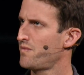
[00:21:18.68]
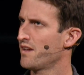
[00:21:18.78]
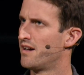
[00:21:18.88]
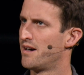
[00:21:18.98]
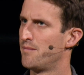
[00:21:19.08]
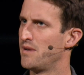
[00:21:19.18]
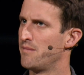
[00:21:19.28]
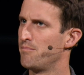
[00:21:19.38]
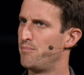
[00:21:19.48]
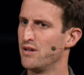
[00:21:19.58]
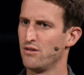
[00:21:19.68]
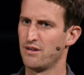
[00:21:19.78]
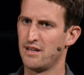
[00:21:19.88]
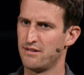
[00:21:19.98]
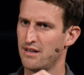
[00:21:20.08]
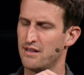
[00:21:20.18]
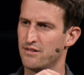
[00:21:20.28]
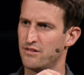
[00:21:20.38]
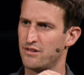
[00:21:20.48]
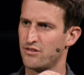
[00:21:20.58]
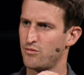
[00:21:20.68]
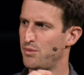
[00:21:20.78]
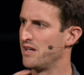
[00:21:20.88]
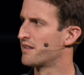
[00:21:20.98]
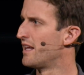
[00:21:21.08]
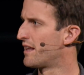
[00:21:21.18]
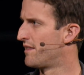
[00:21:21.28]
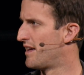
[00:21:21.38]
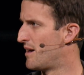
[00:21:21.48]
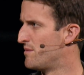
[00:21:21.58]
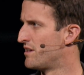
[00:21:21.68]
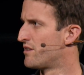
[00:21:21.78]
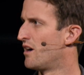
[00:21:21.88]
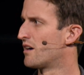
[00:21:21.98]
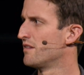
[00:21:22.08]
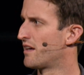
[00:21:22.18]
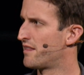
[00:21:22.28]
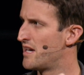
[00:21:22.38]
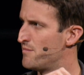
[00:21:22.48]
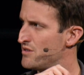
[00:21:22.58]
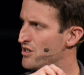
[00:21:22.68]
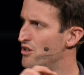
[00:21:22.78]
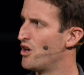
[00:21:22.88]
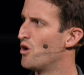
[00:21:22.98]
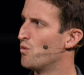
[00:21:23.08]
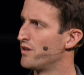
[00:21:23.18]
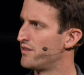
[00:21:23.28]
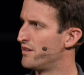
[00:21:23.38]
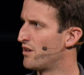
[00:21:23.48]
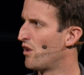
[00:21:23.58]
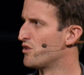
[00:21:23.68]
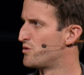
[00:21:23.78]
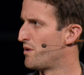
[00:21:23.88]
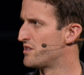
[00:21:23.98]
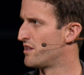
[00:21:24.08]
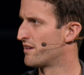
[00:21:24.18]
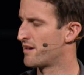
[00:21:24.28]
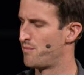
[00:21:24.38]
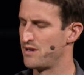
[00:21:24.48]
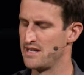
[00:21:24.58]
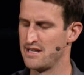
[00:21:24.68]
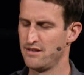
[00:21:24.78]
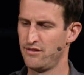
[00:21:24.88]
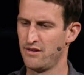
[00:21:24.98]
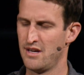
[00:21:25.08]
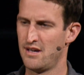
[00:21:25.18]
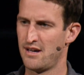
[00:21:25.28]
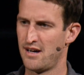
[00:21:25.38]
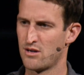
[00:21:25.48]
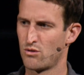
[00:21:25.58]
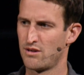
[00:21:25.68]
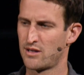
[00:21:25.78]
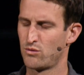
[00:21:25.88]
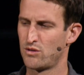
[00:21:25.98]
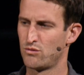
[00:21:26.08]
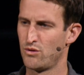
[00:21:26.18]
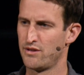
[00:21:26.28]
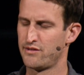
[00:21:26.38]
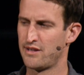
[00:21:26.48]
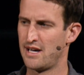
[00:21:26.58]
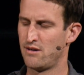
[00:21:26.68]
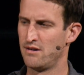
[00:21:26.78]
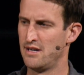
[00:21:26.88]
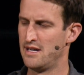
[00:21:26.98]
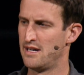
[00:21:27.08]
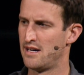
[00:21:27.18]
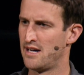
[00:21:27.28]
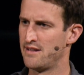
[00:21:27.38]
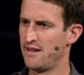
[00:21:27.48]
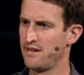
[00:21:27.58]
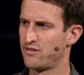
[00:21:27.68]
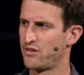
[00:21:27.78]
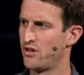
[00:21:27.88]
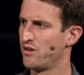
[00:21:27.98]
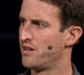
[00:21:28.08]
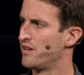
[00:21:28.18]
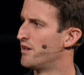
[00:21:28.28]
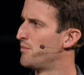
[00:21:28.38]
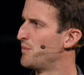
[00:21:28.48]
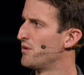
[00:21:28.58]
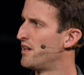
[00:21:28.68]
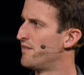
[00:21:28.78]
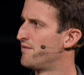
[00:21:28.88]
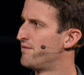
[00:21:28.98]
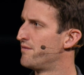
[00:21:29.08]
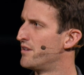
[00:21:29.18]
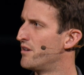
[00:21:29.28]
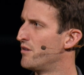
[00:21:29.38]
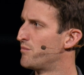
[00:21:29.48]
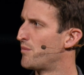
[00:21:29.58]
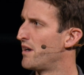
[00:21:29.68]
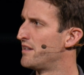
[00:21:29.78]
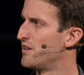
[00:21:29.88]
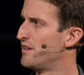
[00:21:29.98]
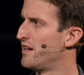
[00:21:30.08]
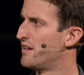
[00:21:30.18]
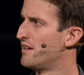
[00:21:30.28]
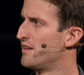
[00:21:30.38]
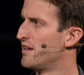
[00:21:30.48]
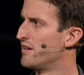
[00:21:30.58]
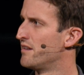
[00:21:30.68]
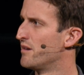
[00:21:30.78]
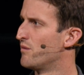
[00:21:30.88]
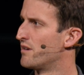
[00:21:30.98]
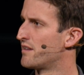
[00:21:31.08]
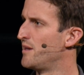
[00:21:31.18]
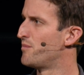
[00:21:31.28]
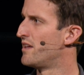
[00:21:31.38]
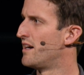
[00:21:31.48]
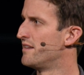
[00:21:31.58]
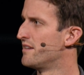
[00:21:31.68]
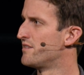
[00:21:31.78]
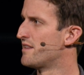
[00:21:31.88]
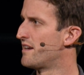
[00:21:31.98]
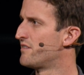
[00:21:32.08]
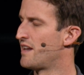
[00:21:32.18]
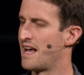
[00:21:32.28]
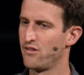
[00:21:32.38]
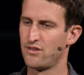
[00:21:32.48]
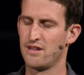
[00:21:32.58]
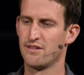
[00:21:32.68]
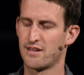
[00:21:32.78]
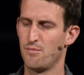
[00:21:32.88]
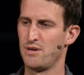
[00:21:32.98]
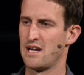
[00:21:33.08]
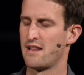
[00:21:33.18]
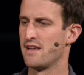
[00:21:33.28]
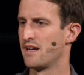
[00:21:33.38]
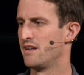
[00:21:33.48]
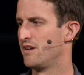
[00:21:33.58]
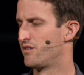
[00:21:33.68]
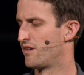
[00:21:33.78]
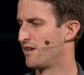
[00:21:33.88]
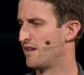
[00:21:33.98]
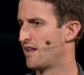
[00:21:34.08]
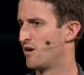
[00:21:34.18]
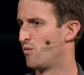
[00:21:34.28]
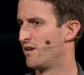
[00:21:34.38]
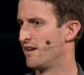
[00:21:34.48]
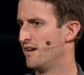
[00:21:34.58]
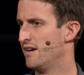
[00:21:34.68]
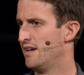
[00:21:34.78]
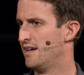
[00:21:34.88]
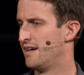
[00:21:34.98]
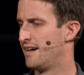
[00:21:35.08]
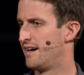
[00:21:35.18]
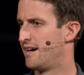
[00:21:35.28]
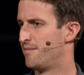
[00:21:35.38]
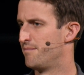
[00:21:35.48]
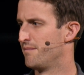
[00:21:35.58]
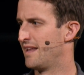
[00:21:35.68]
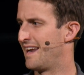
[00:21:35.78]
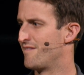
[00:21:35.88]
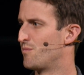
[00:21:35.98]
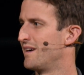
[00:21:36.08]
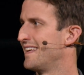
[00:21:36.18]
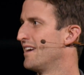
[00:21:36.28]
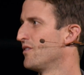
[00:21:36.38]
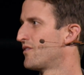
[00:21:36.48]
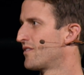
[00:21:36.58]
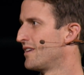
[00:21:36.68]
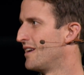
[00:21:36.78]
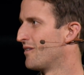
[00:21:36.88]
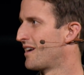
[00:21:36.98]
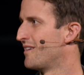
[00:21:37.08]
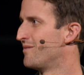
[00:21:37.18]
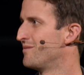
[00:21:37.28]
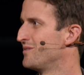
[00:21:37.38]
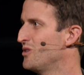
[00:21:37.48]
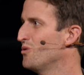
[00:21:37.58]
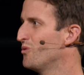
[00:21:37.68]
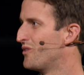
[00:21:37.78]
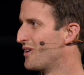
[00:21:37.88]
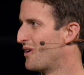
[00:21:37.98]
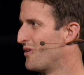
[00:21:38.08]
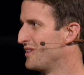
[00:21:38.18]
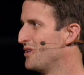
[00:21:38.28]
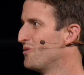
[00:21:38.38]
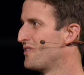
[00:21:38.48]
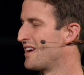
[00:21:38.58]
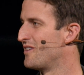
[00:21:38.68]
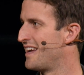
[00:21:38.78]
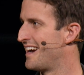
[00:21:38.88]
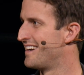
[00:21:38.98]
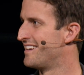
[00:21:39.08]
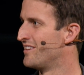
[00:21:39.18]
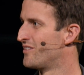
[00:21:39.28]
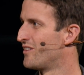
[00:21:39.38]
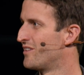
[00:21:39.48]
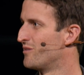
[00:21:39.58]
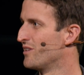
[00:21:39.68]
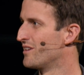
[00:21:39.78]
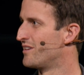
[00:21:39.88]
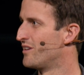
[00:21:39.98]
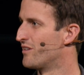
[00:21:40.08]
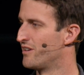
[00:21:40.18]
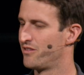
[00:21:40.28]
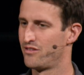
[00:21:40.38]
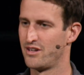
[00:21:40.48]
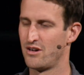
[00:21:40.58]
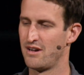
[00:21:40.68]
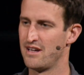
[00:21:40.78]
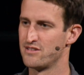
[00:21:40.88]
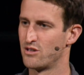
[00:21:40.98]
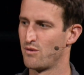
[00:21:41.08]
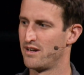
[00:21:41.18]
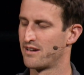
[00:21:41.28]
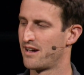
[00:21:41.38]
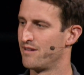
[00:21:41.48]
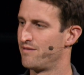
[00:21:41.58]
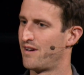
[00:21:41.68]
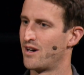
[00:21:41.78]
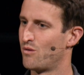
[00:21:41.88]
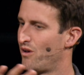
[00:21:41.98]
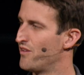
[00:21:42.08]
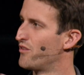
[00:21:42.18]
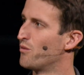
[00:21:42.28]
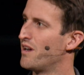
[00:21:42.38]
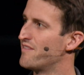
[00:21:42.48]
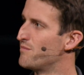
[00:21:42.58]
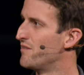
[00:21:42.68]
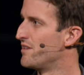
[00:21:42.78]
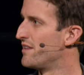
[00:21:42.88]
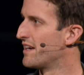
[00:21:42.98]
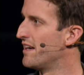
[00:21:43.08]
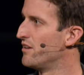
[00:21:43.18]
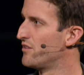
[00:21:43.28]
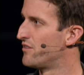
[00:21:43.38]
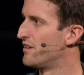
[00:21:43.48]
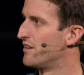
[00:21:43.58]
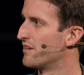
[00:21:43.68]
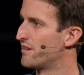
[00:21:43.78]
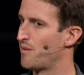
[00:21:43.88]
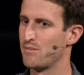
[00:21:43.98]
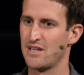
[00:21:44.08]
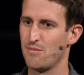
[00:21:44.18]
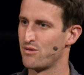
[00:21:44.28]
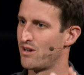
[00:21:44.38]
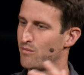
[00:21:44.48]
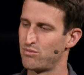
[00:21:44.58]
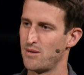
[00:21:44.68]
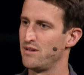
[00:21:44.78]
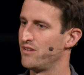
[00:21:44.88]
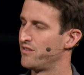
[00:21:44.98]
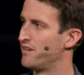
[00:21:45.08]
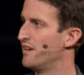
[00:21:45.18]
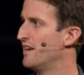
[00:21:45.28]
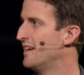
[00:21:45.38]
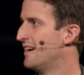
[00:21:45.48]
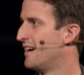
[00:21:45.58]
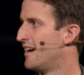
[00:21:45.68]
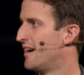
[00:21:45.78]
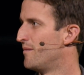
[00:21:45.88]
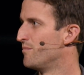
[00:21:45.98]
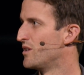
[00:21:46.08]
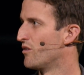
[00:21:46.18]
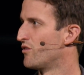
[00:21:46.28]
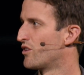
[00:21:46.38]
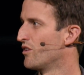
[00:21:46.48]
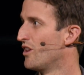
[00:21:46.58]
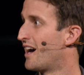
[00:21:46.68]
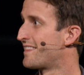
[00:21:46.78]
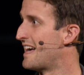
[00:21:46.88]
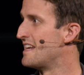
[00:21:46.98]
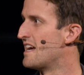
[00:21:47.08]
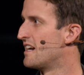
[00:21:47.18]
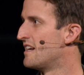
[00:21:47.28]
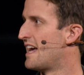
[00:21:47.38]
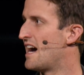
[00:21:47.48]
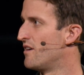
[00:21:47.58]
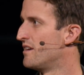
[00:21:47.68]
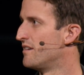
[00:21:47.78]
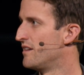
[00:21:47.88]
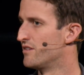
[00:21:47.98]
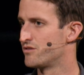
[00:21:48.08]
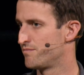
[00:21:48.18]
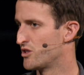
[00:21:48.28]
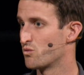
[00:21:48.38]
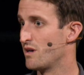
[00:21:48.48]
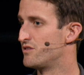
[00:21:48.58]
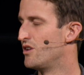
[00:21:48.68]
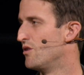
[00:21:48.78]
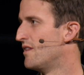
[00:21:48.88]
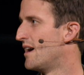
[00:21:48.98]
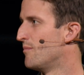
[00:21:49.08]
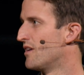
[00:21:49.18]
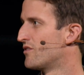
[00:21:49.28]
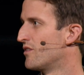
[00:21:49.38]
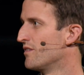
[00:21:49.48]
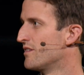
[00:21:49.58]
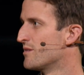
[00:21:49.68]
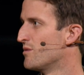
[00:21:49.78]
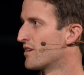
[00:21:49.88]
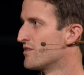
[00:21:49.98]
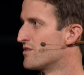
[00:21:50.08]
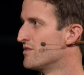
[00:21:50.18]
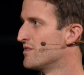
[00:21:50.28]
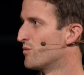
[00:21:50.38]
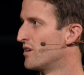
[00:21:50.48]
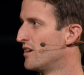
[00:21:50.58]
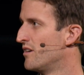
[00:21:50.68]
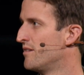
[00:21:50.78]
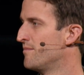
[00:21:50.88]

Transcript: it built and to speak like them and to talk like them and to know what the knowledge base of the company is in order to like really roll this out. And I think security, people have their own proprietary data and they want to keep that, and they see that as an asset in the company, and I think it is, and they don't want to let everybody else, kind of use their data, and so they're really curious, hey, is there a way to kind of firewall this away from everything else and to maybe keep it on premise and so lock that data down, and there's ways to do that, but that's certainly some of the concerns that we're hearing.